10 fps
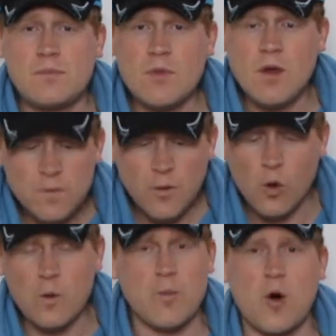
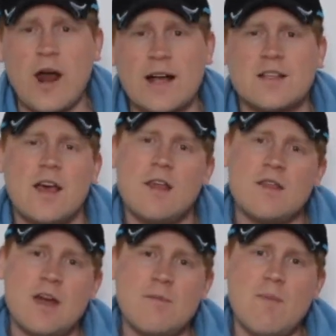for a product
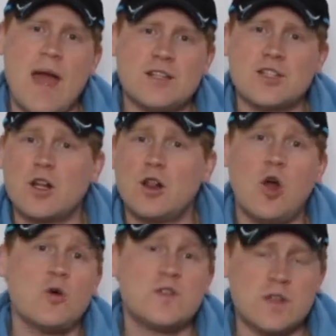that matched
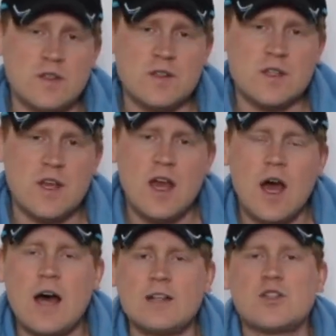closest
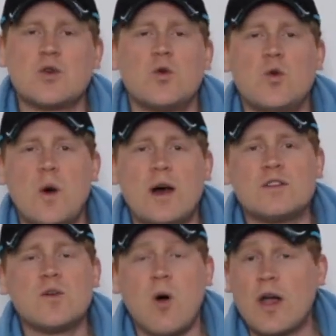to
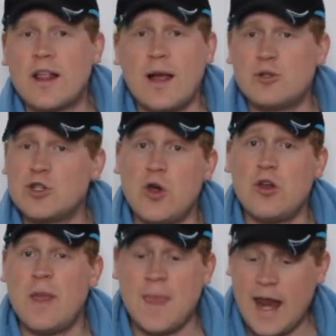my club
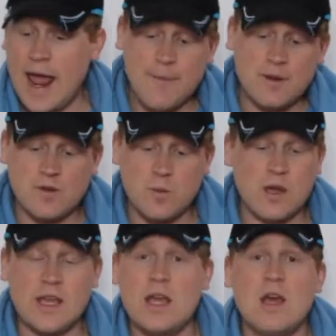shirt, and that happened to
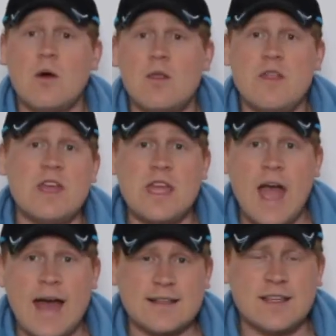be the
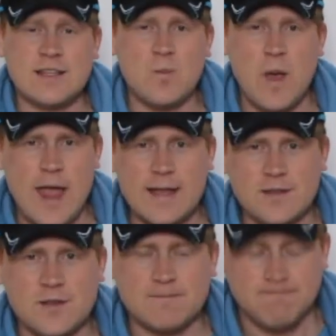Asics
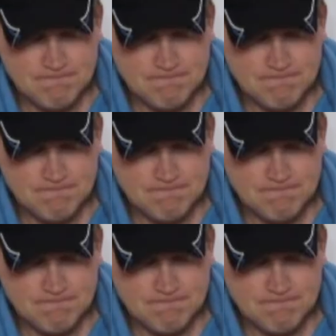pants.